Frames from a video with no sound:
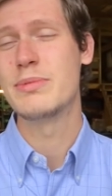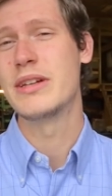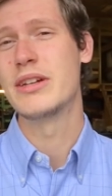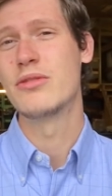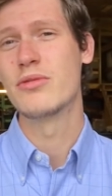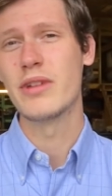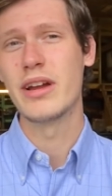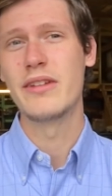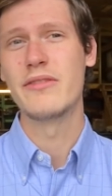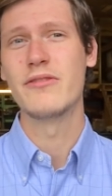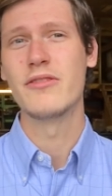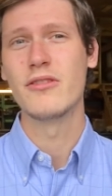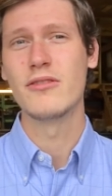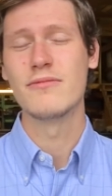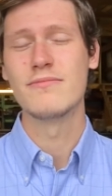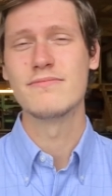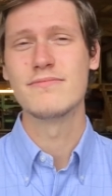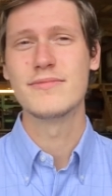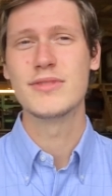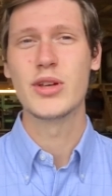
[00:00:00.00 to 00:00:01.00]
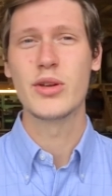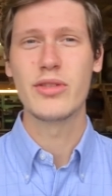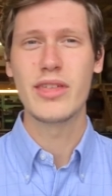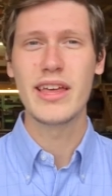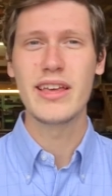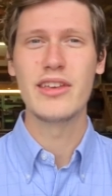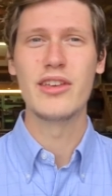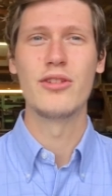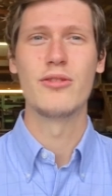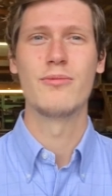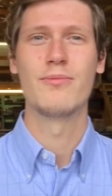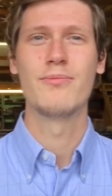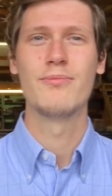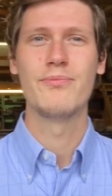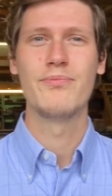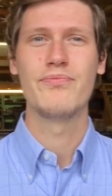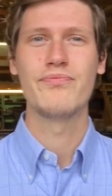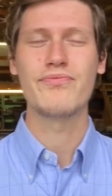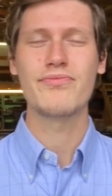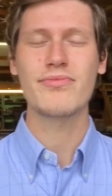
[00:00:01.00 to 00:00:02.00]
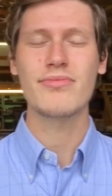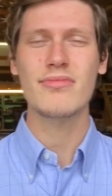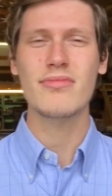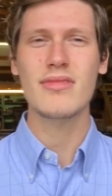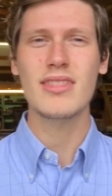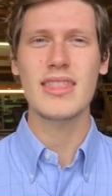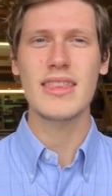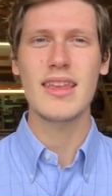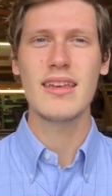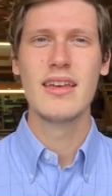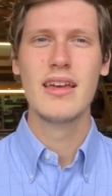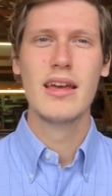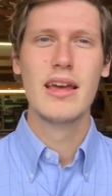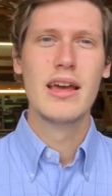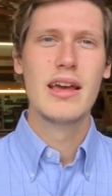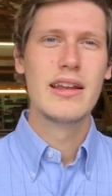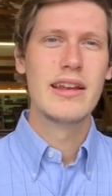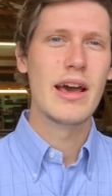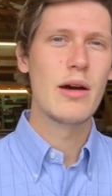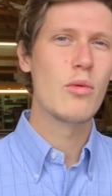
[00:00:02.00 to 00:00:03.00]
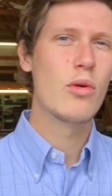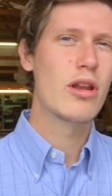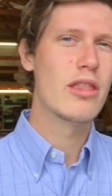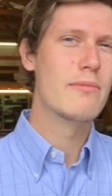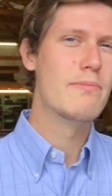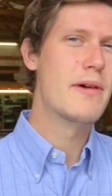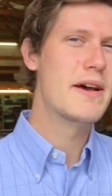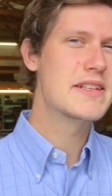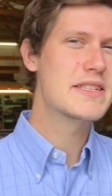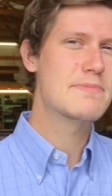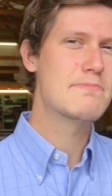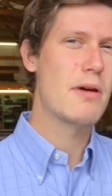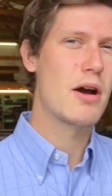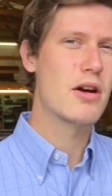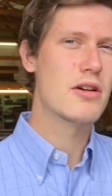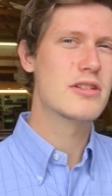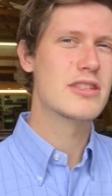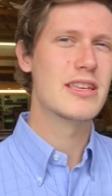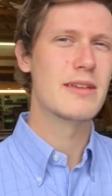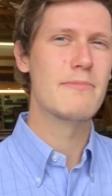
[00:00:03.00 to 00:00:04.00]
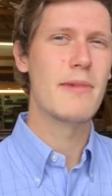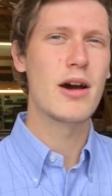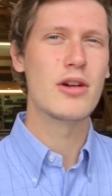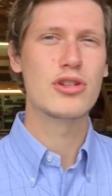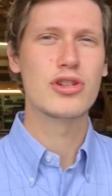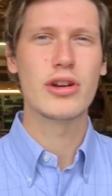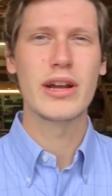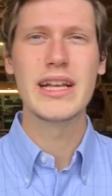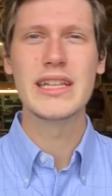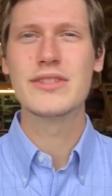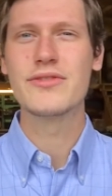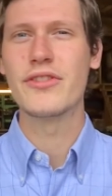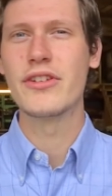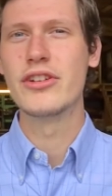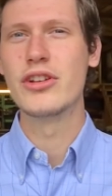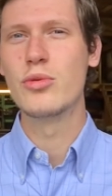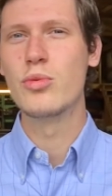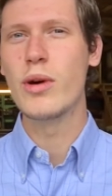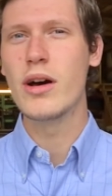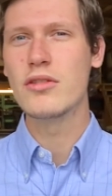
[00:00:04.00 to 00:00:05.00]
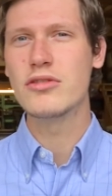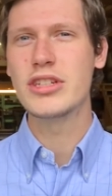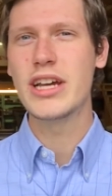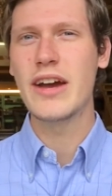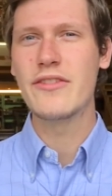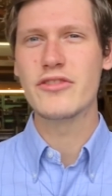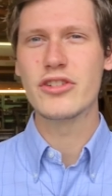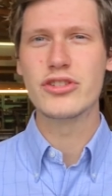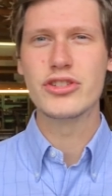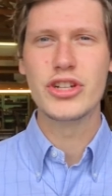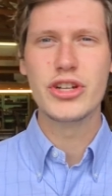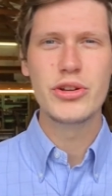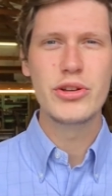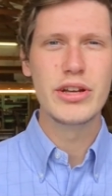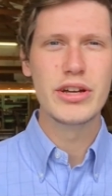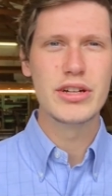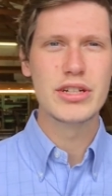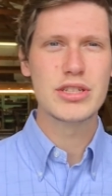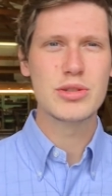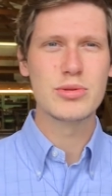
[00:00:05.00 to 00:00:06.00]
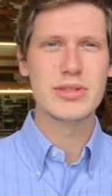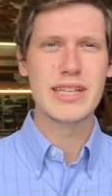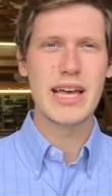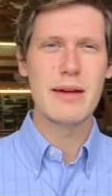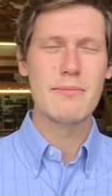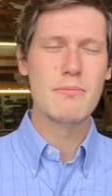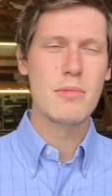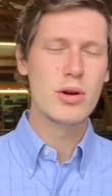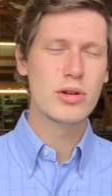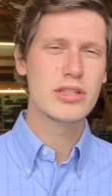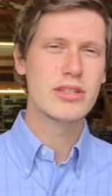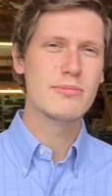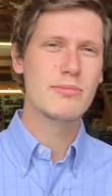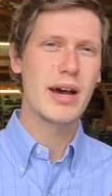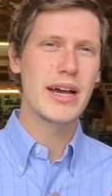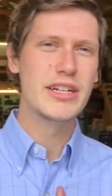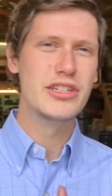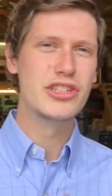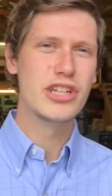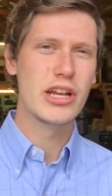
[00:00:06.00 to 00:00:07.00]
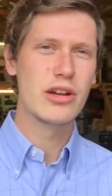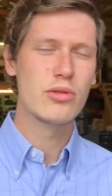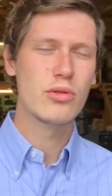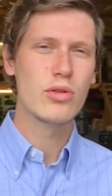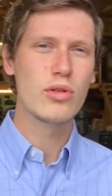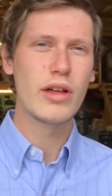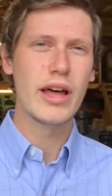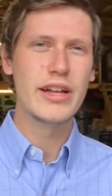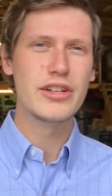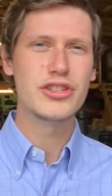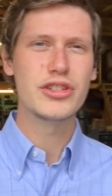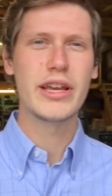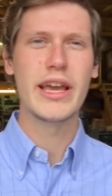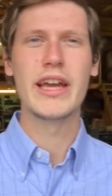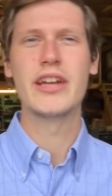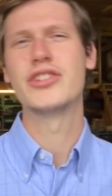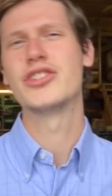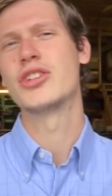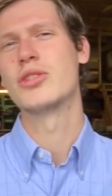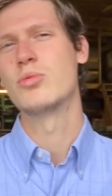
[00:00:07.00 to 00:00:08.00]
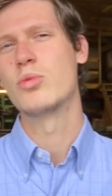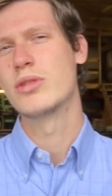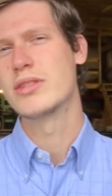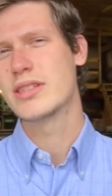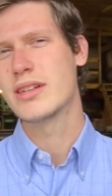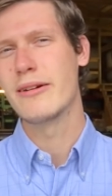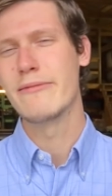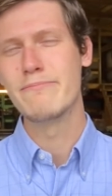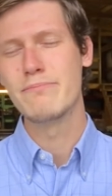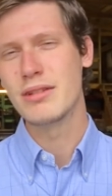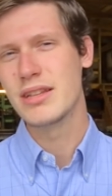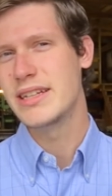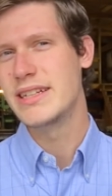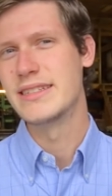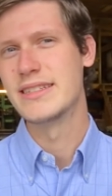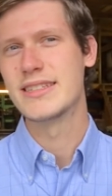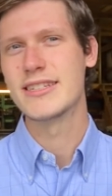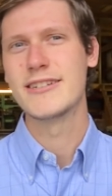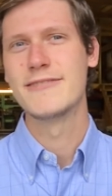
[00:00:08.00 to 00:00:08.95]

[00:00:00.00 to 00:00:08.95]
grateful. So thank you. Now, one of the best parts about transferring to Welch after 2 years was that most of my general education was complete,